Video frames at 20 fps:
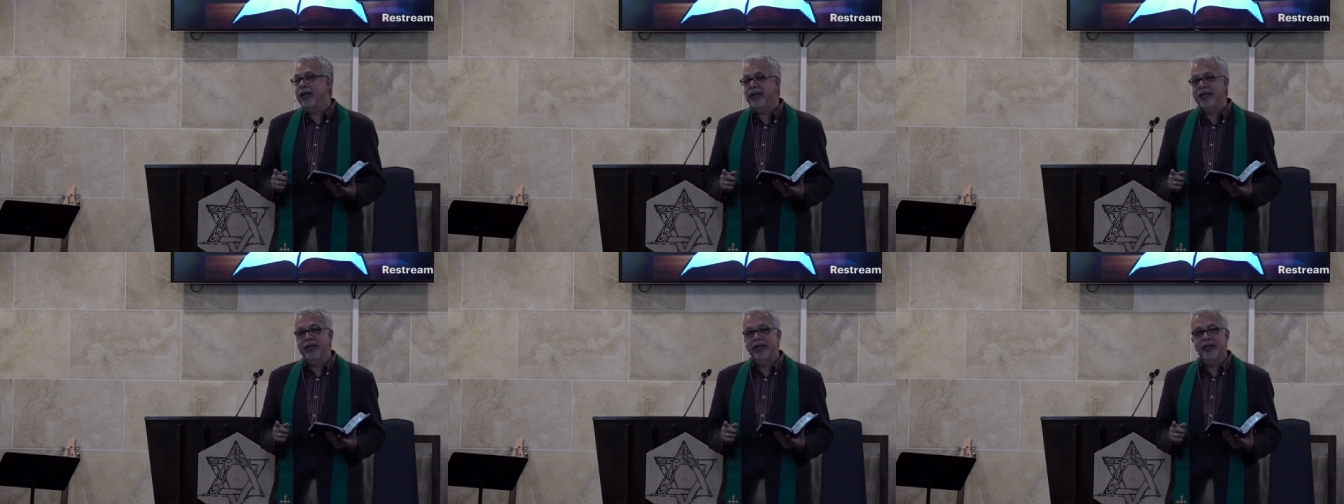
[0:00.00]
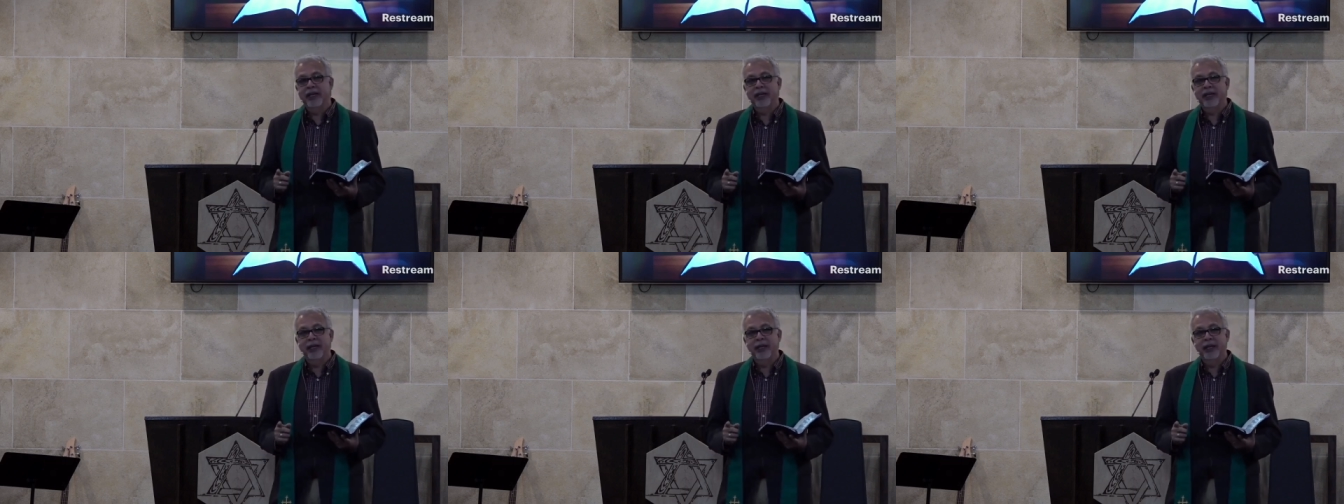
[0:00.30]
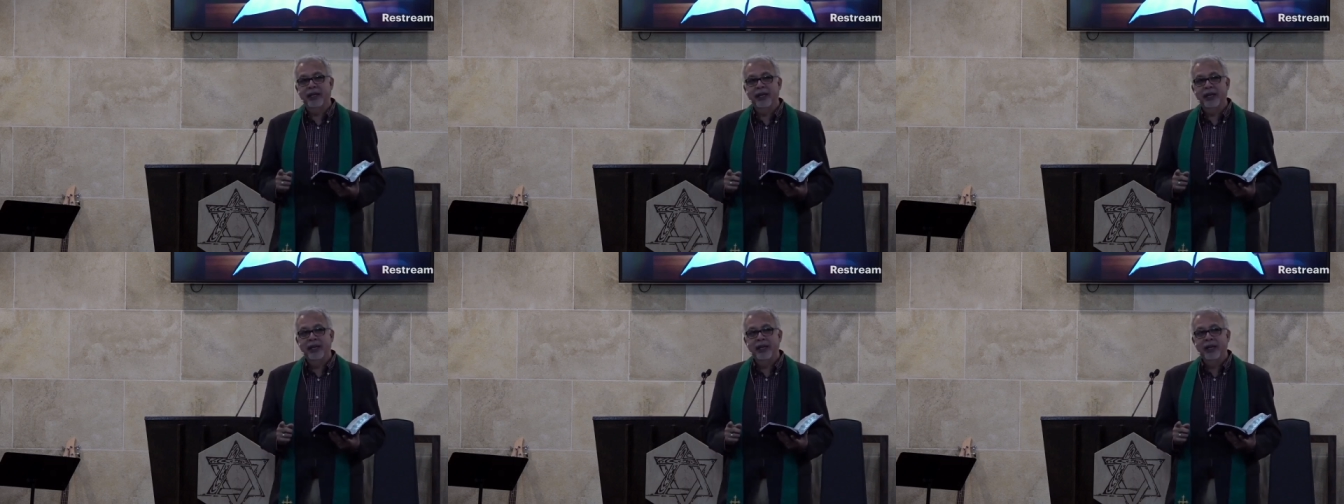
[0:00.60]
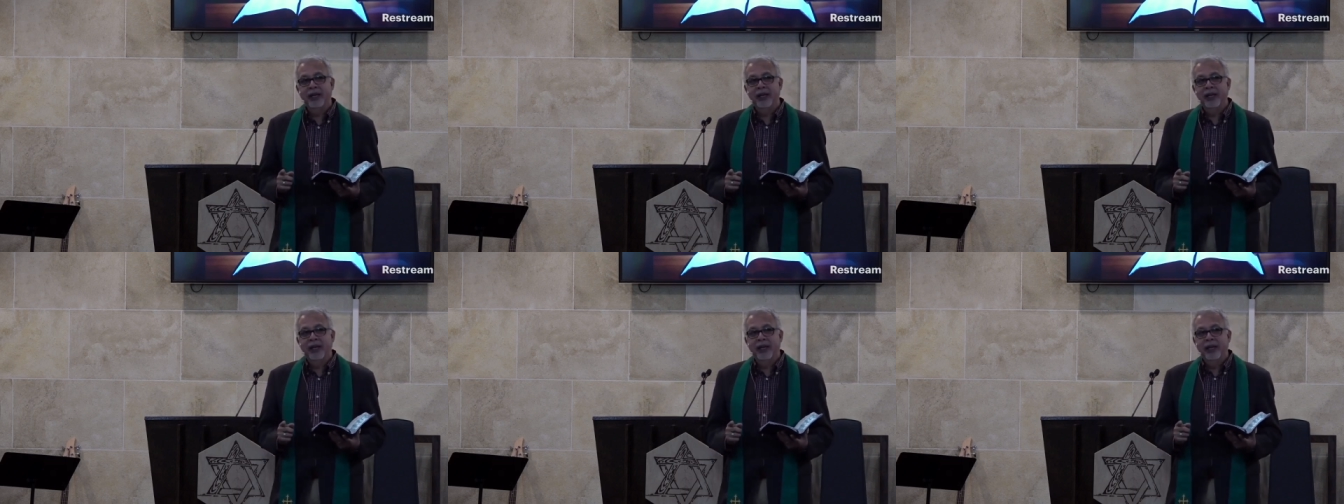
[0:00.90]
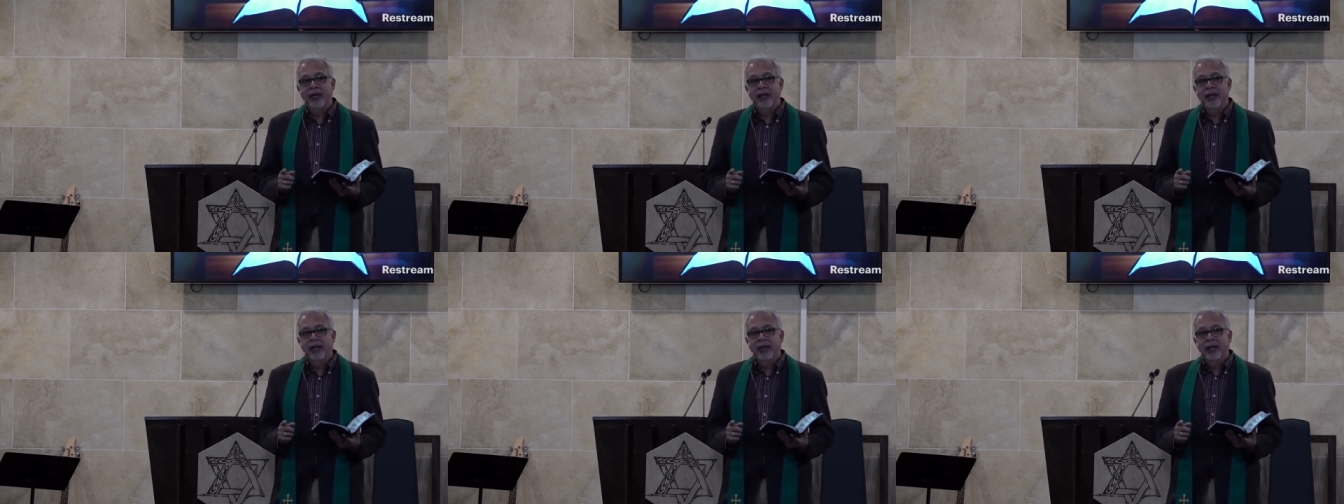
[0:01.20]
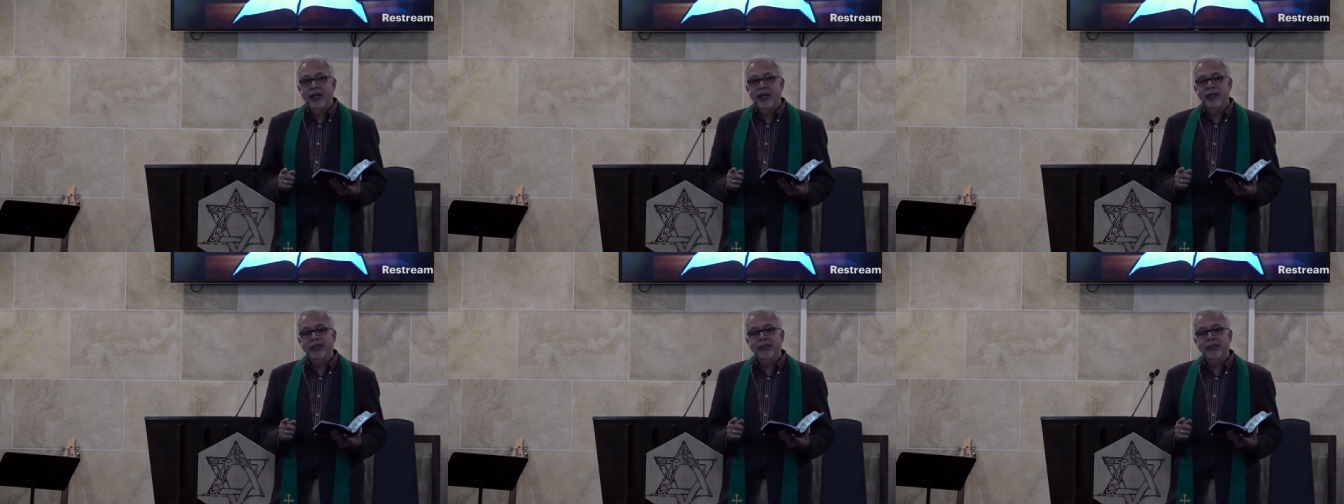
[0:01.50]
It was a